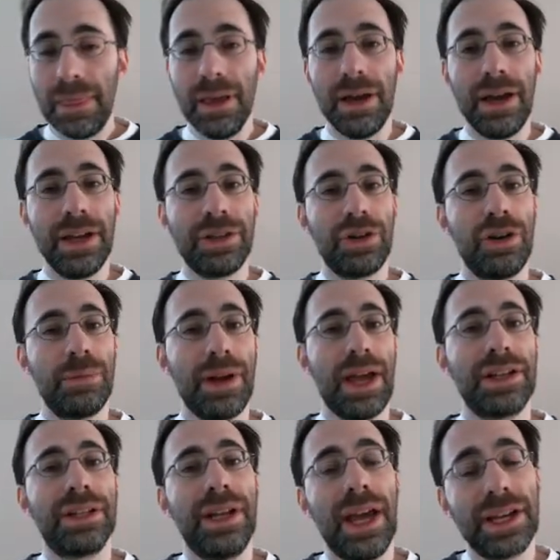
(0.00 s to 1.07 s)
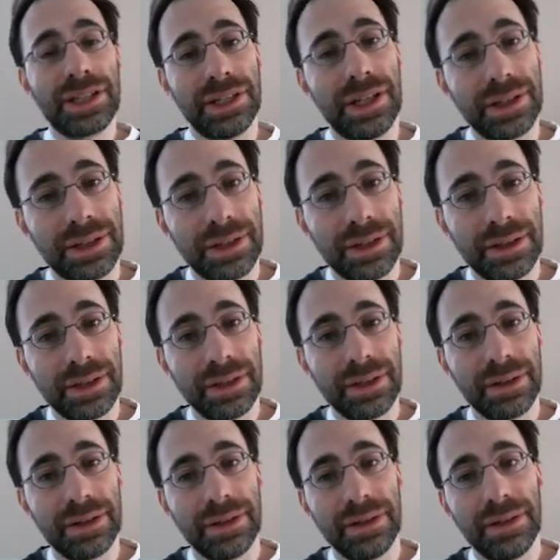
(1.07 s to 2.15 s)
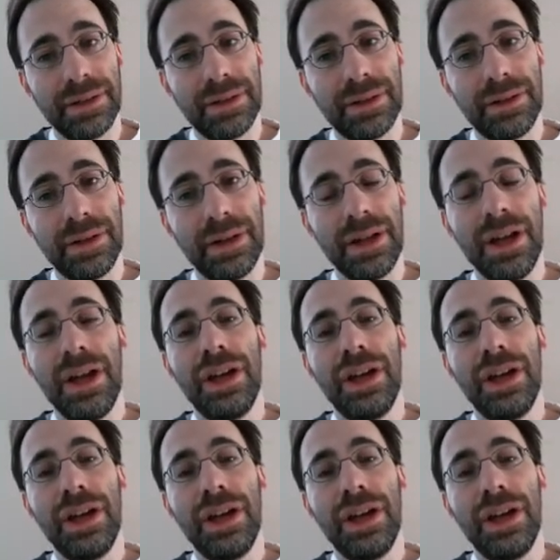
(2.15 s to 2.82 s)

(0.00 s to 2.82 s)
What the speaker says: a term that has an x in it. Right?